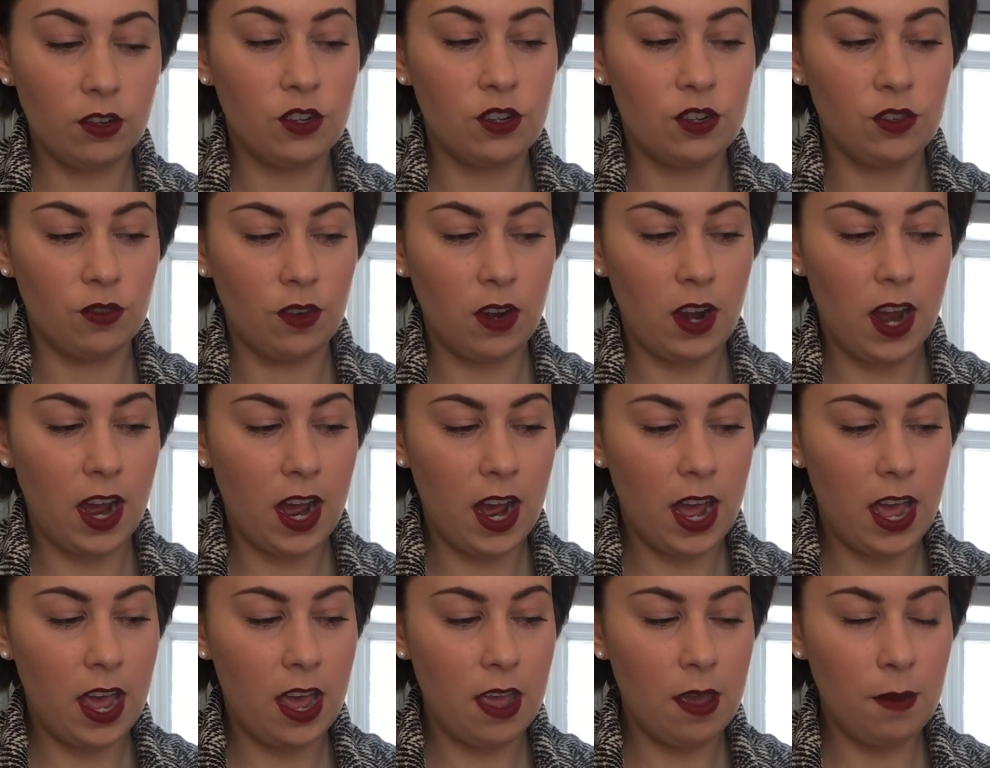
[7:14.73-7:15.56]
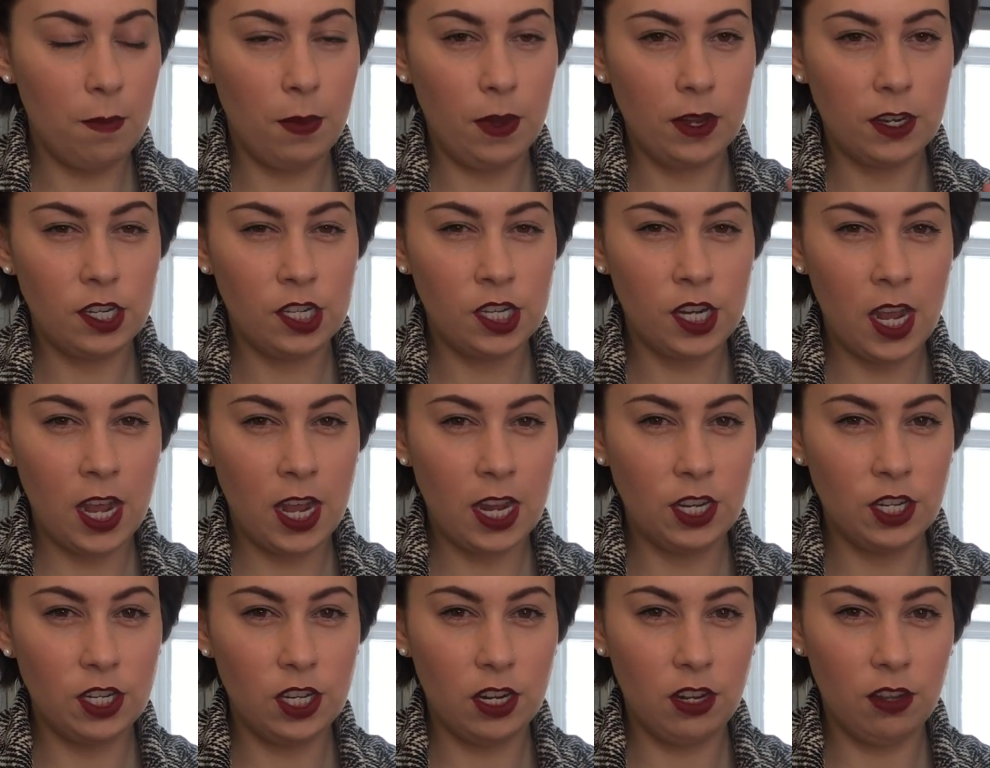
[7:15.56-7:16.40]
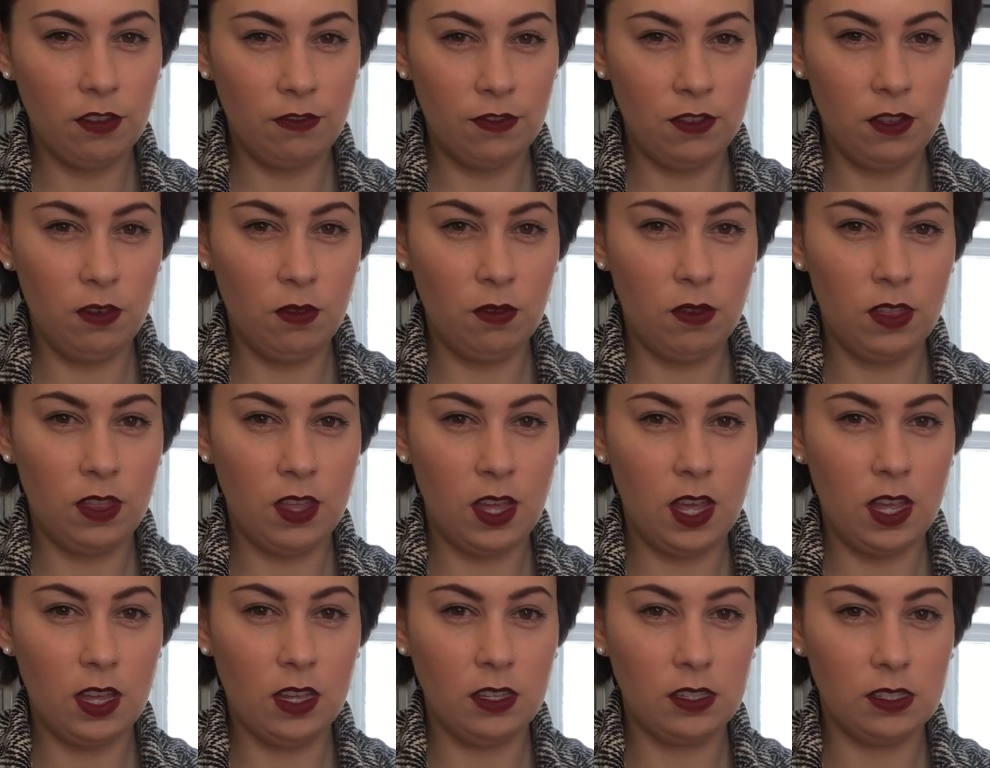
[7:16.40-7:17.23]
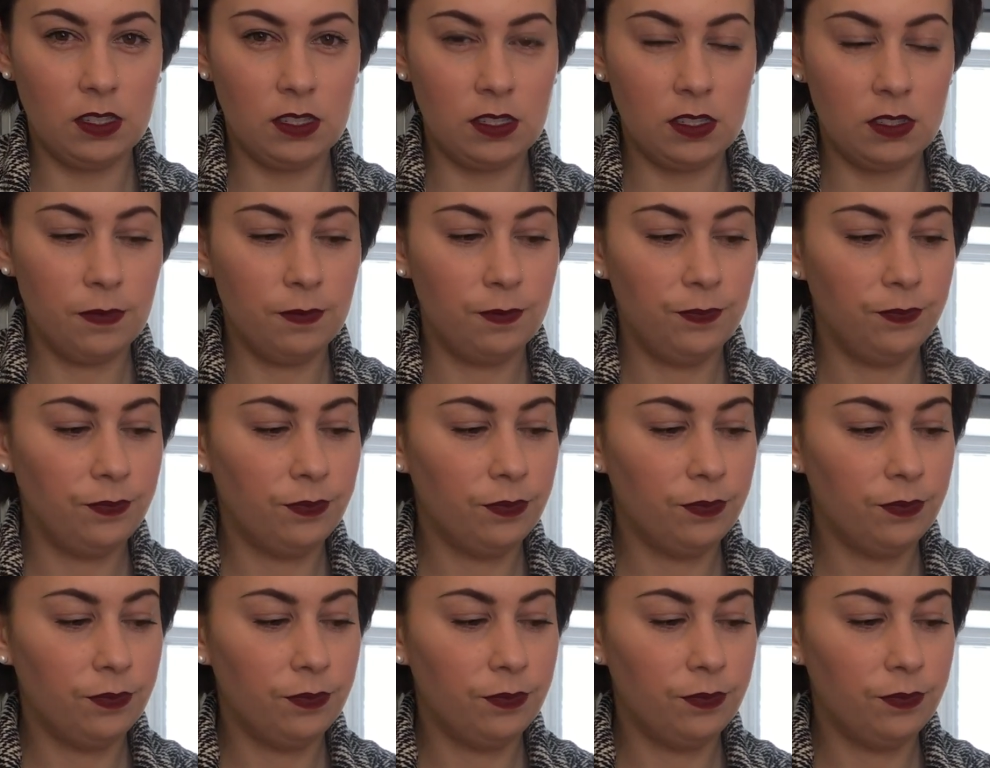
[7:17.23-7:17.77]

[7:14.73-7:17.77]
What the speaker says: try, but changing a few things.